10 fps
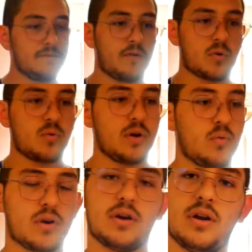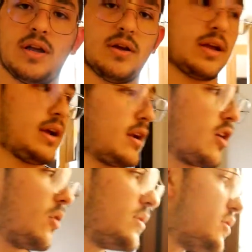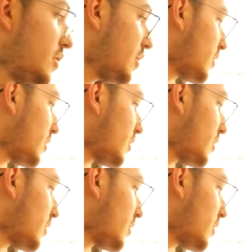forward, we're gonna go into